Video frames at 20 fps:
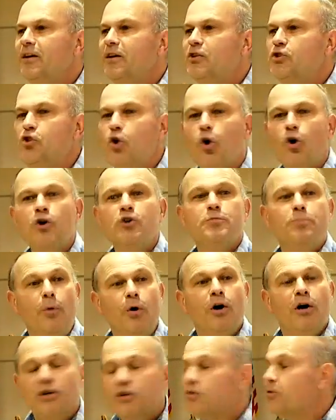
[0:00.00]
George
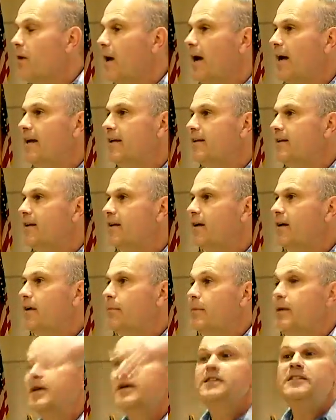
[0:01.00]
Bush, right?
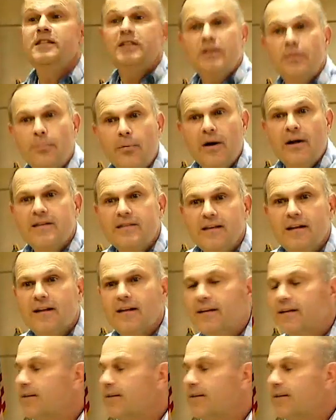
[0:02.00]
Because he's the president.